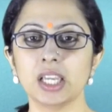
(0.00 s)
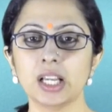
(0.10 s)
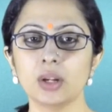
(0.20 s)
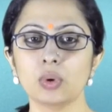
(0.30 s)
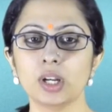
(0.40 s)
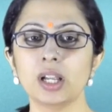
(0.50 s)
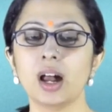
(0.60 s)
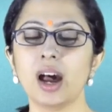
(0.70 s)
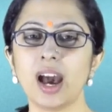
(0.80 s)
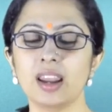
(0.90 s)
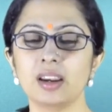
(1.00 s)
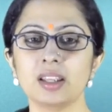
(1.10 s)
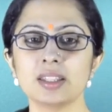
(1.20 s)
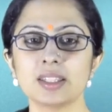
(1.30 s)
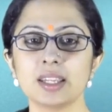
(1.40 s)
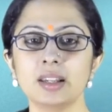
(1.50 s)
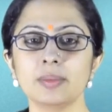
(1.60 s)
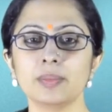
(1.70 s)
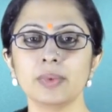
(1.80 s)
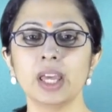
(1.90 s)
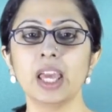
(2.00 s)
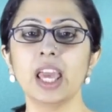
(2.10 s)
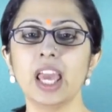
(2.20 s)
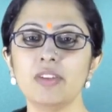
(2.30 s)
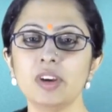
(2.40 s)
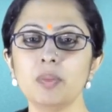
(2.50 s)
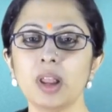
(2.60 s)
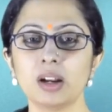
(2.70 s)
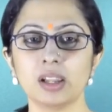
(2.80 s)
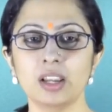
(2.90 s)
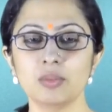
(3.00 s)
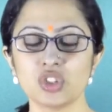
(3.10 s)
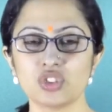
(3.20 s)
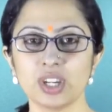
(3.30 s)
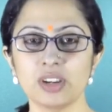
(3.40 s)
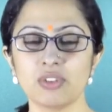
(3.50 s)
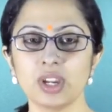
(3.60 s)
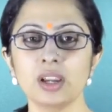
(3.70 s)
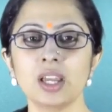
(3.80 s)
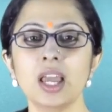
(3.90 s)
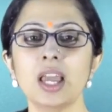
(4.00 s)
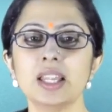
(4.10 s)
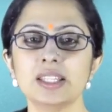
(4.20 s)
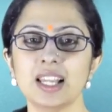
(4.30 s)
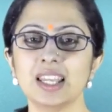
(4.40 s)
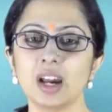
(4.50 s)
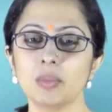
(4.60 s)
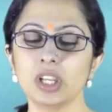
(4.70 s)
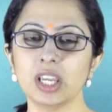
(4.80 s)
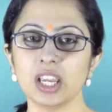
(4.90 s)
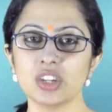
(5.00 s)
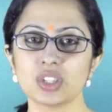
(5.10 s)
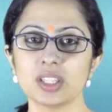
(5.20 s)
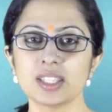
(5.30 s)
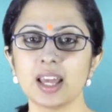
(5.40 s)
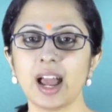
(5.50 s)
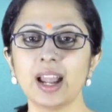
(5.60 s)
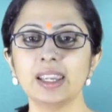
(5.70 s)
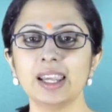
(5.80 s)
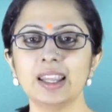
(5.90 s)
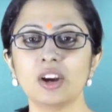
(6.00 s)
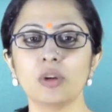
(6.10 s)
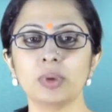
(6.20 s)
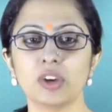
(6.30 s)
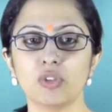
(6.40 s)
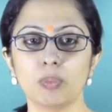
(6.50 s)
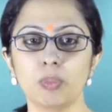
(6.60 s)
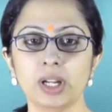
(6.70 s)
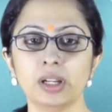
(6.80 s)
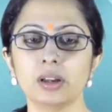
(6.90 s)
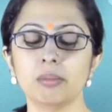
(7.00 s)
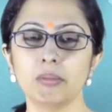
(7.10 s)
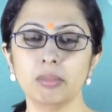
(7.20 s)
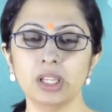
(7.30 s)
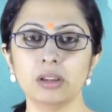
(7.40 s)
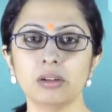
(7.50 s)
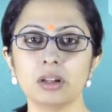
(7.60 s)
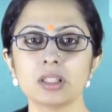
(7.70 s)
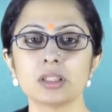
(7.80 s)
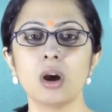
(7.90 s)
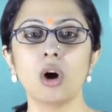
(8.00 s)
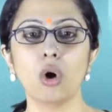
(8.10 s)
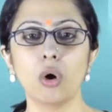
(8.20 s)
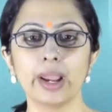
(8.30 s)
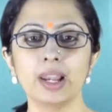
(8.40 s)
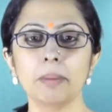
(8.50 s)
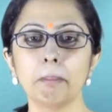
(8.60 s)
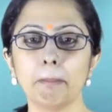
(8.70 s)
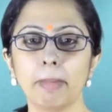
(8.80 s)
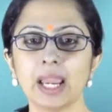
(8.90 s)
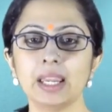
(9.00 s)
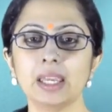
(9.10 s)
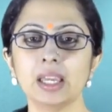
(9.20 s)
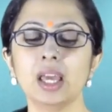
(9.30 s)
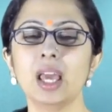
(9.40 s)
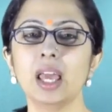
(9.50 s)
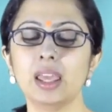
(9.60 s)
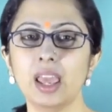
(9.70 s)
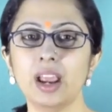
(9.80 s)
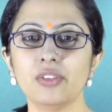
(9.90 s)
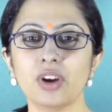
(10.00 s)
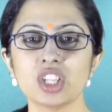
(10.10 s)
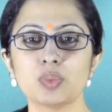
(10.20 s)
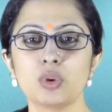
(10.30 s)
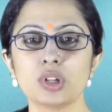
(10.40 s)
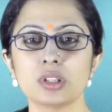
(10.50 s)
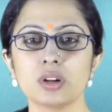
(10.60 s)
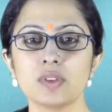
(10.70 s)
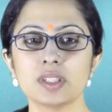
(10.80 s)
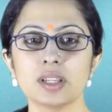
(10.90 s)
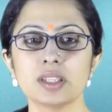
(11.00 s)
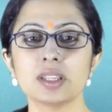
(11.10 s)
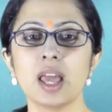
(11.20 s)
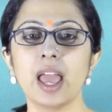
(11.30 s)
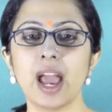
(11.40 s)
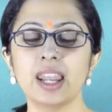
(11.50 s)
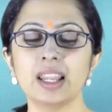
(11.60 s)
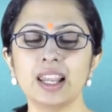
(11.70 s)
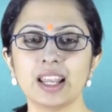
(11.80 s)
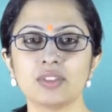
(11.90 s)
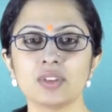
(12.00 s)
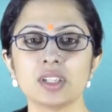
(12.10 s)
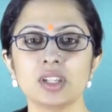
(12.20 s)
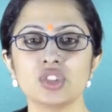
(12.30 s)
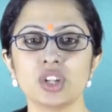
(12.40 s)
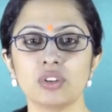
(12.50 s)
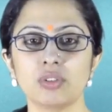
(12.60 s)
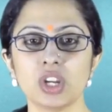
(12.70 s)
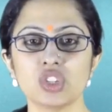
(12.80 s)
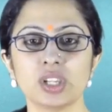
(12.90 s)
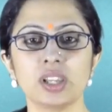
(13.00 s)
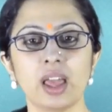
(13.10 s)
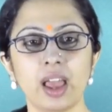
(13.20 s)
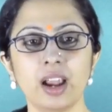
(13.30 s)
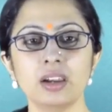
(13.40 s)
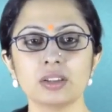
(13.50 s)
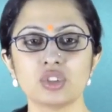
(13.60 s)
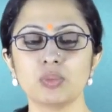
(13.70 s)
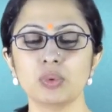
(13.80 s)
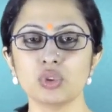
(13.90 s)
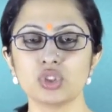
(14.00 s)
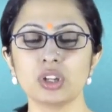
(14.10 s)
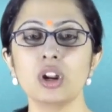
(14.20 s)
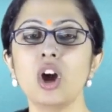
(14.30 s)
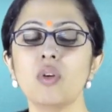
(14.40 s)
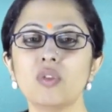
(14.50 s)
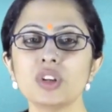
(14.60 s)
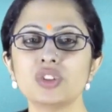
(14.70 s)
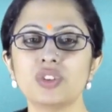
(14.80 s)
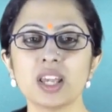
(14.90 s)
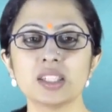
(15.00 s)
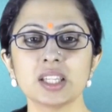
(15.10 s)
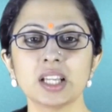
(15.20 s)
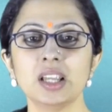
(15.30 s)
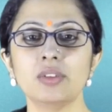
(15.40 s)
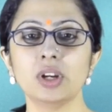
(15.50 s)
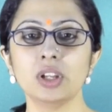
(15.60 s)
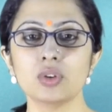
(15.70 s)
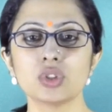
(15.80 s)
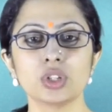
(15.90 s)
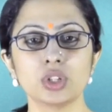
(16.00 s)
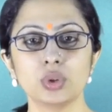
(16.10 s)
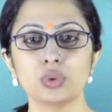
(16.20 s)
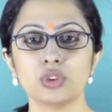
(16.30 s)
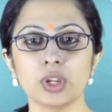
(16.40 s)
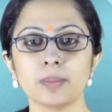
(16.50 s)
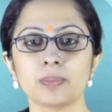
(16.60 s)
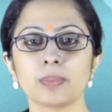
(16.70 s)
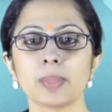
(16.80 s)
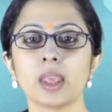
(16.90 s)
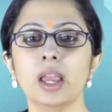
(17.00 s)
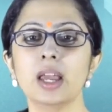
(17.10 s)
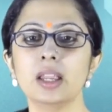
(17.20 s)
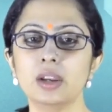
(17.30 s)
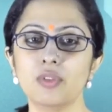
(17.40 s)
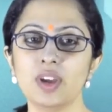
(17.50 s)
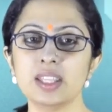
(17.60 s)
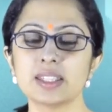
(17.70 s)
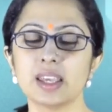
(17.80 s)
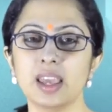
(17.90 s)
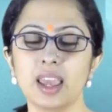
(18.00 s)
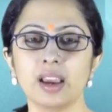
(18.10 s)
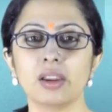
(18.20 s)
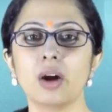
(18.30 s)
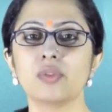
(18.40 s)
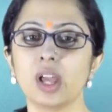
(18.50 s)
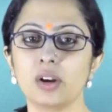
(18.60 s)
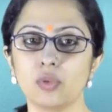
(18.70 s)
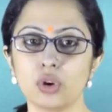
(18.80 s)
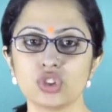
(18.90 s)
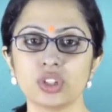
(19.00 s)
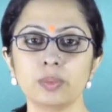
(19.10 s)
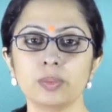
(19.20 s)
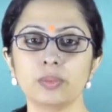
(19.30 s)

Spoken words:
included iron and steel, heavy plant and machinery, telecommunications and telecom equipment, minerals, oil, mining, air transport services, and electricity generation and distribution was drastically reduced to 3: defense, aircraft and warship,